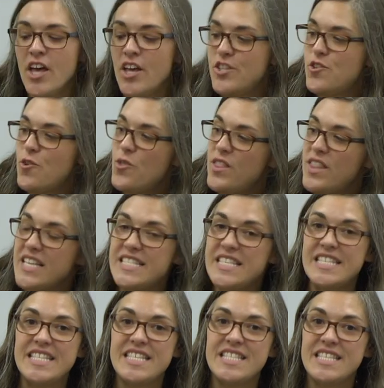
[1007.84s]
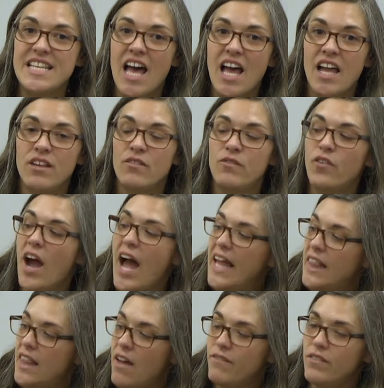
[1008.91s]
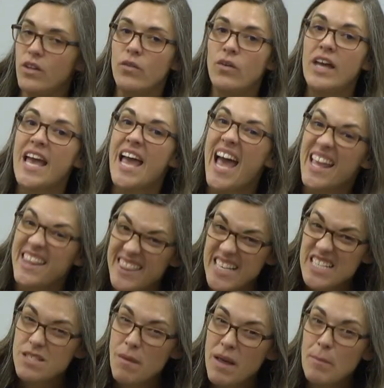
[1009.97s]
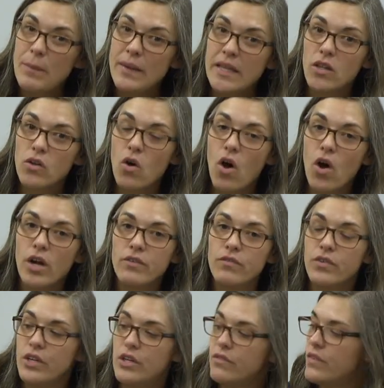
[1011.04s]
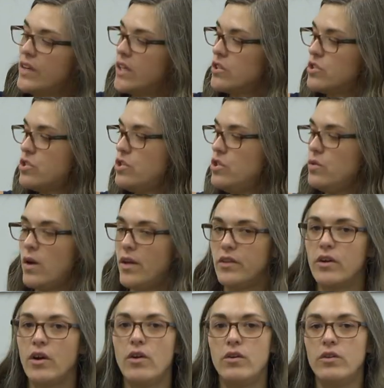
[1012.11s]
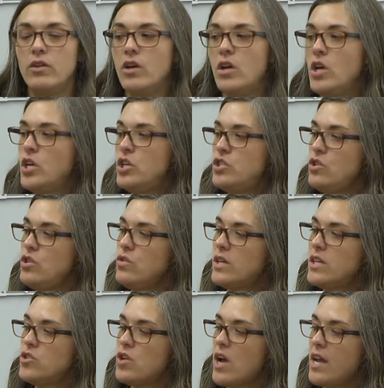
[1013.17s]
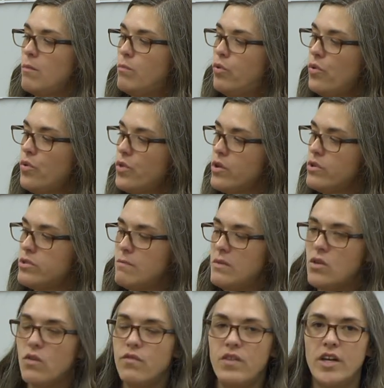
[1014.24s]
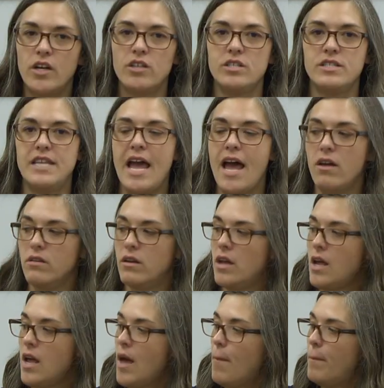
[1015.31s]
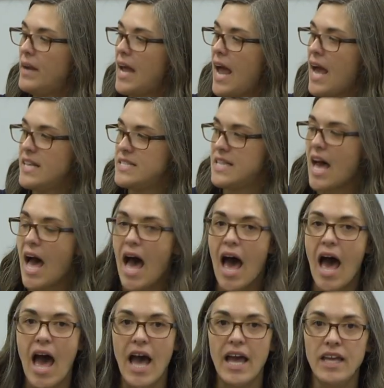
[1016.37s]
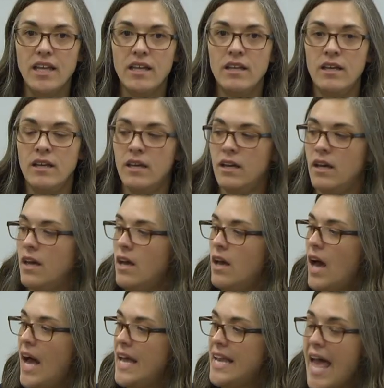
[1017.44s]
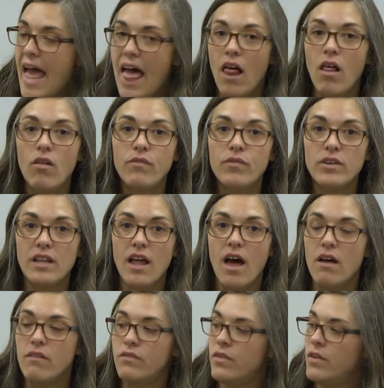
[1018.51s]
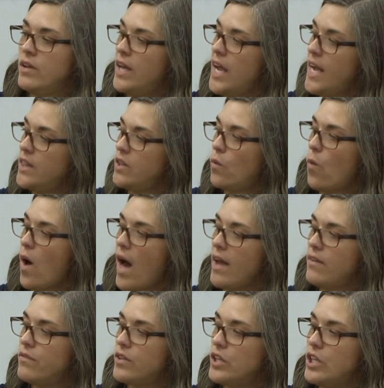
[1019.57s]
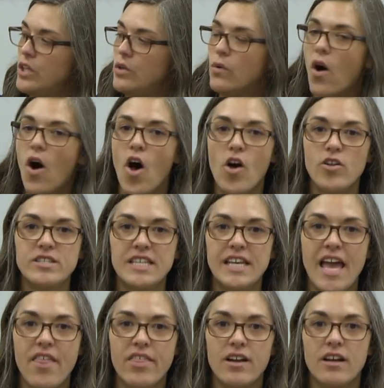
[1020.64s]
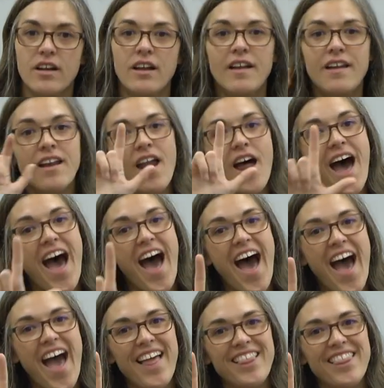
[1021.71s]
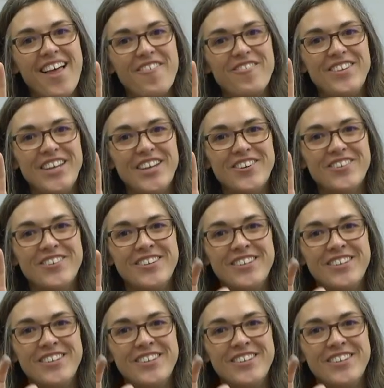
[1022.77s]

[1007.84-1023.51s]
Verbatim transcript: So this is the sign for I love you. And this might be a little hard for your fingers to do on their own. So you can try to pull those middle fingers down. But it has the I, an L for love, and the Y for you all together. I love you.